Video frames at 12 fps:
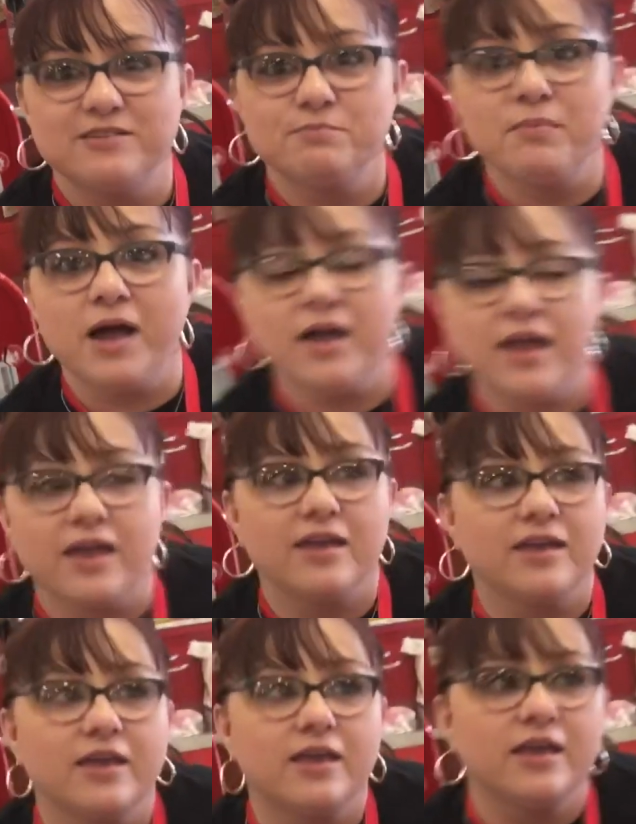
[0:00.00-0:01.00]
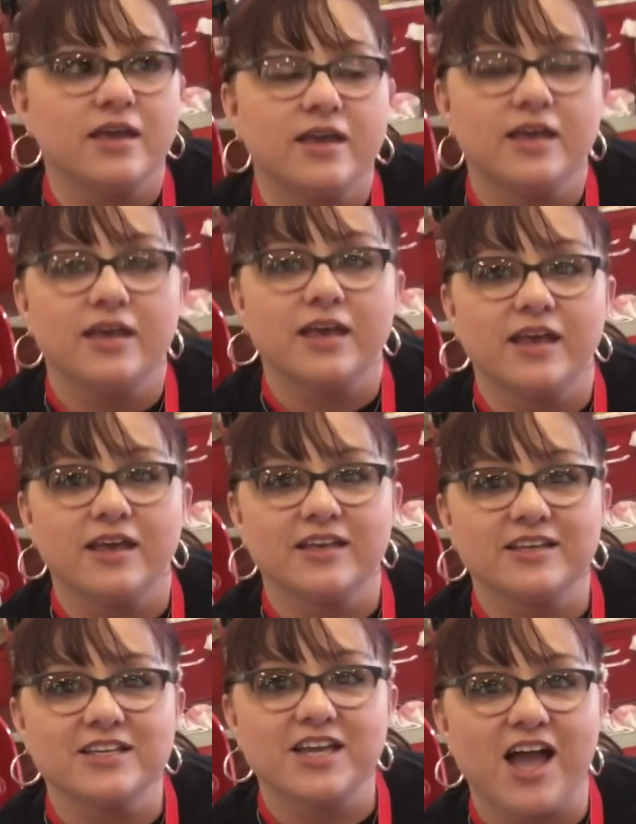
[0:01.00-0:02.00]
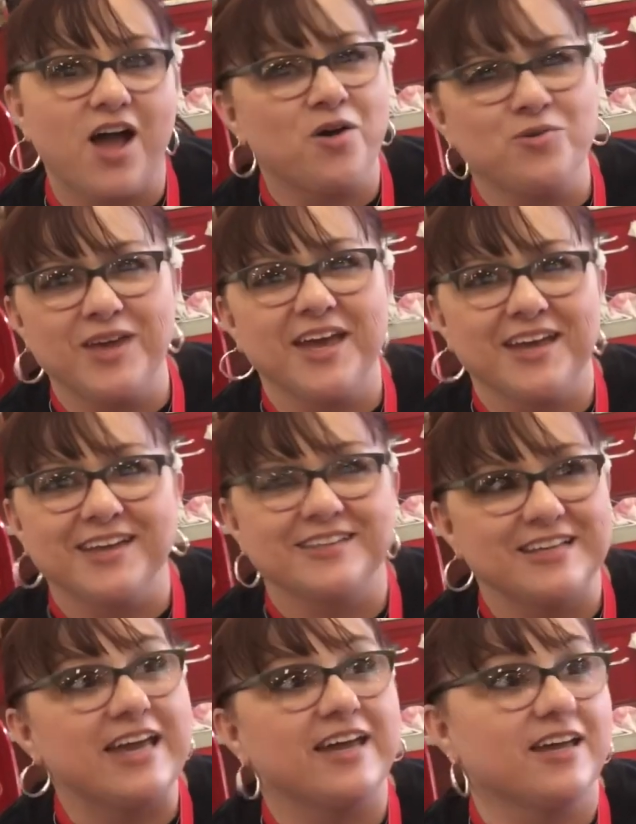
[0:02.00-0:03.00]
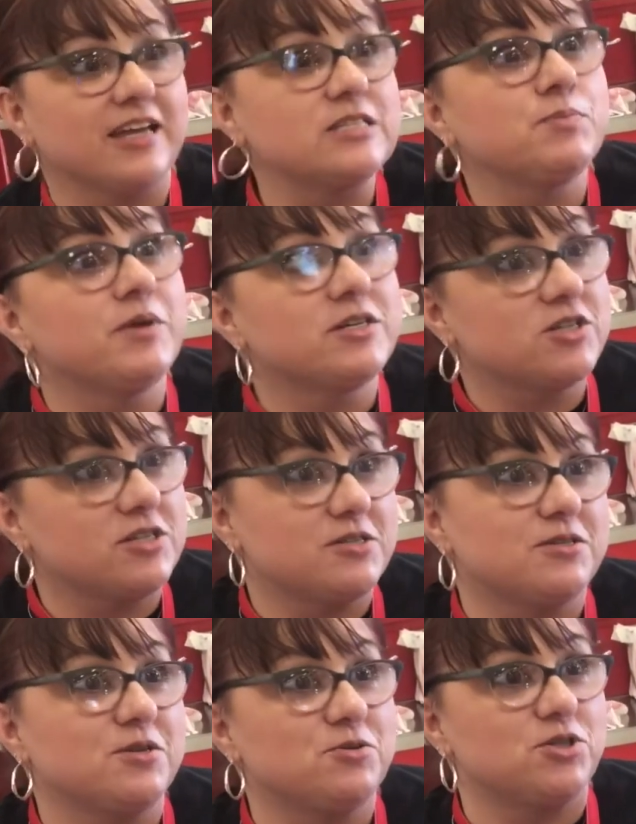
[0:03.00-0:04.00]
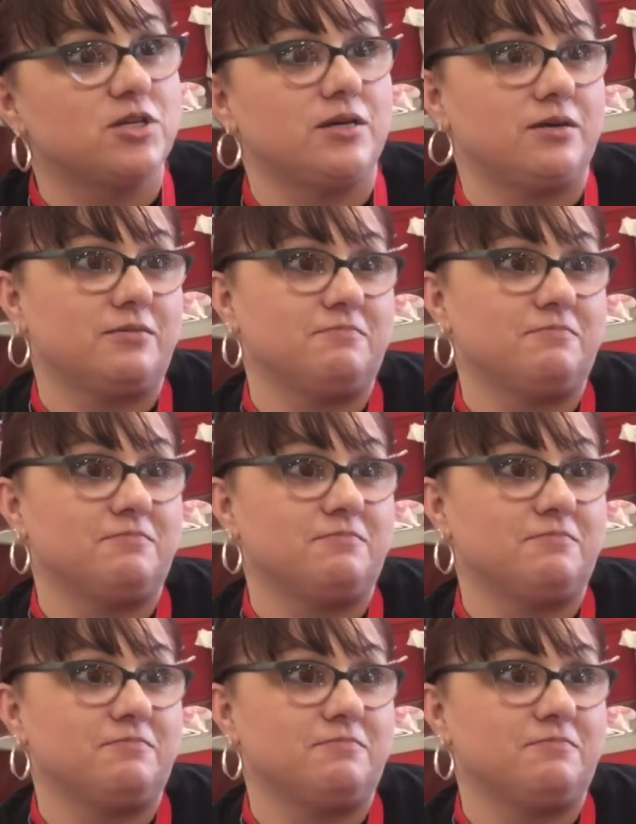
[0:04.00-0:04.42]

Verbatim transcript: want to oh. come to my house one day and eat with me on, oh, yeah, on film? yeah. Especially sushi.